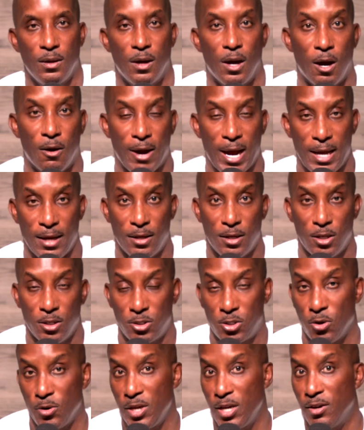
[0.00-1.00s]
All right,
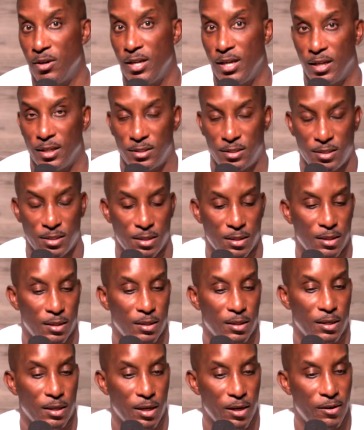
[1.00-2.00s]
so here it is.
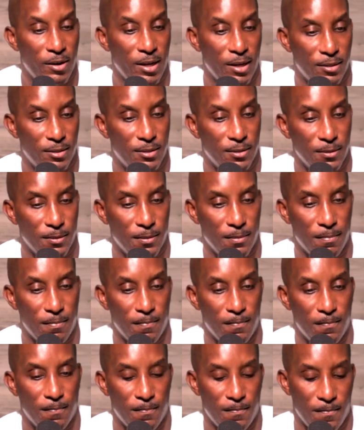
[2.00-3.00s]
Here it is.
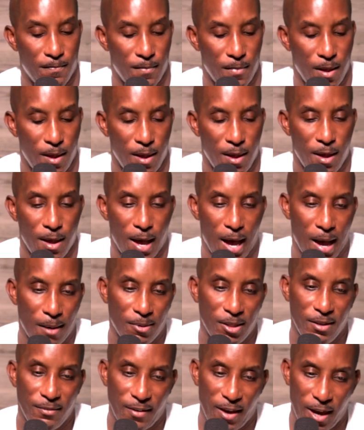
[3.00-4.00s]
I
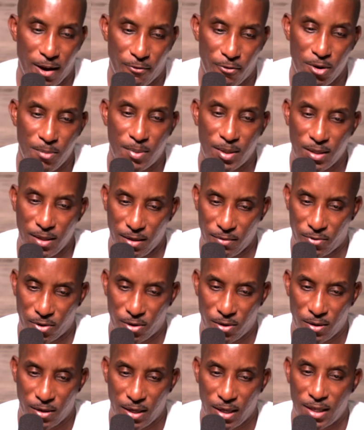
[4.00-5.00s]
believe every
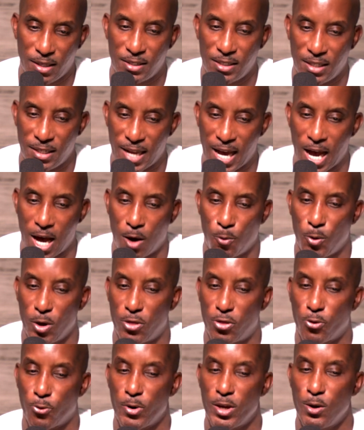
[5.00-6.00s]
believer is endowed with
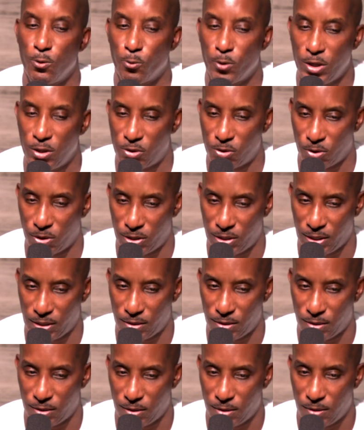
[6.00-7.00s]
three
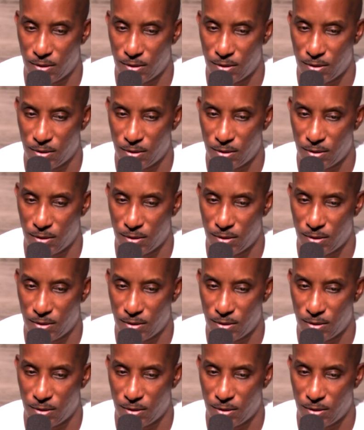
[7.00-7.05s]
resources.